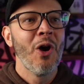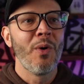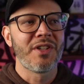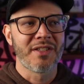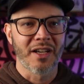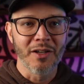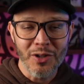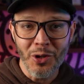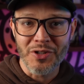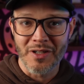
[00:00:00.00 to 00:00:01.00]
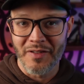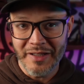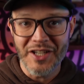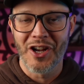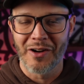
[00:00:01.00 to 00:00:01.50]
which is the conclusion of the
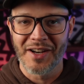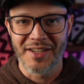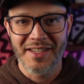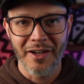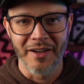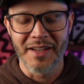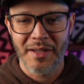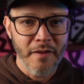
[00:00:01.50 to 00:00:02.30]
lead generation series.